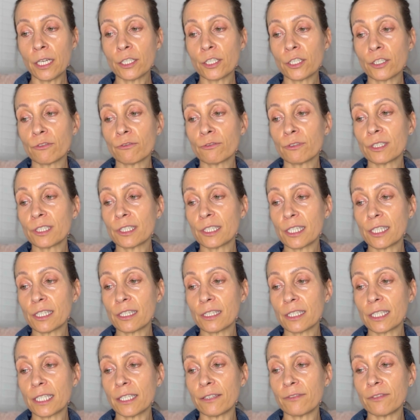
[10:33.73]
to
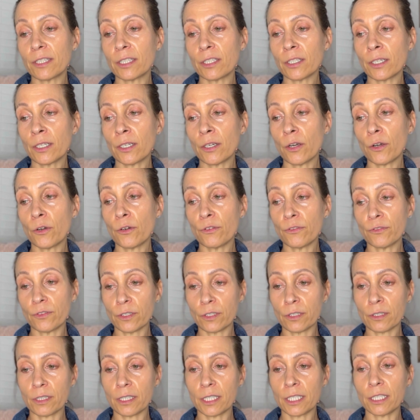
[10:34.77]
resist giving
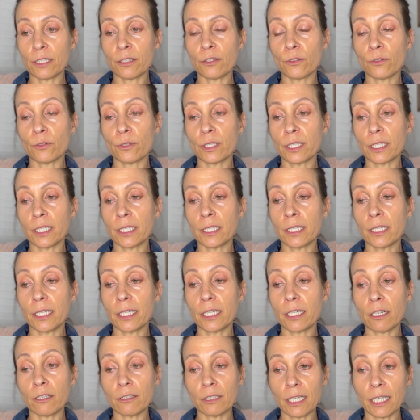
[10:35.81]
over the authority
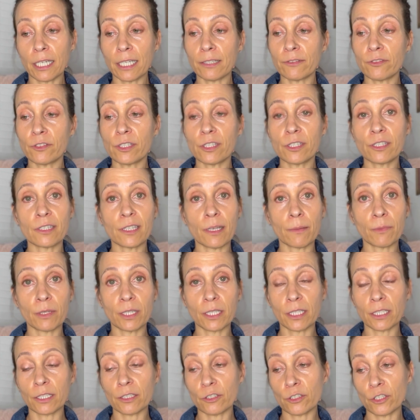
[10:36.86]
in our lives to
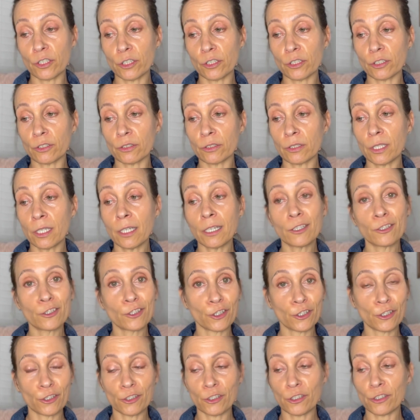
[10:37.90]
something external,
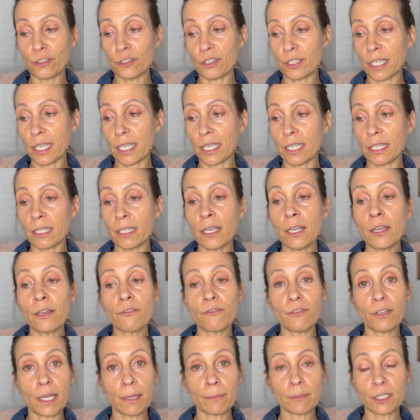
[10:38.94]
church or state,
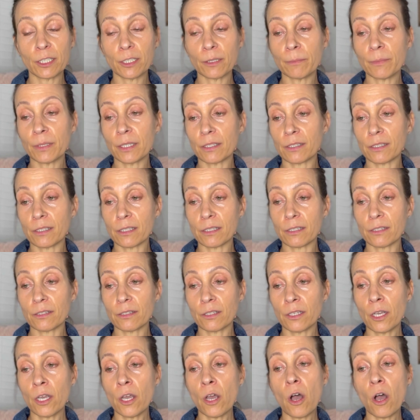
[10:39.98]
family or business,